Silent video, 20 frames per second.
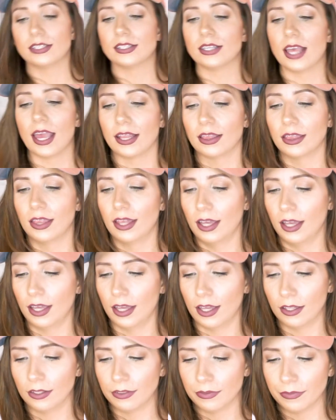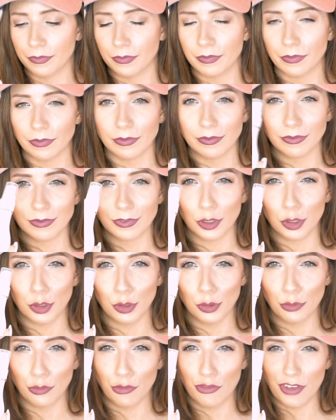like the
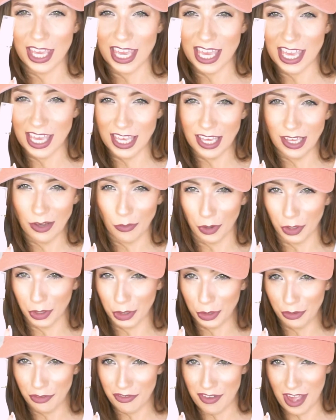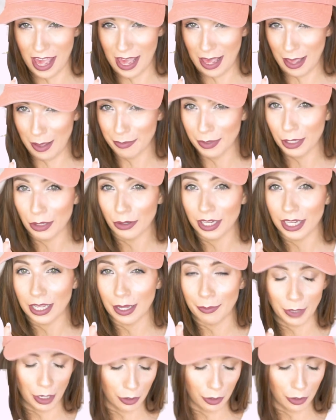Cuvée or Cuvée Beauty, I'm not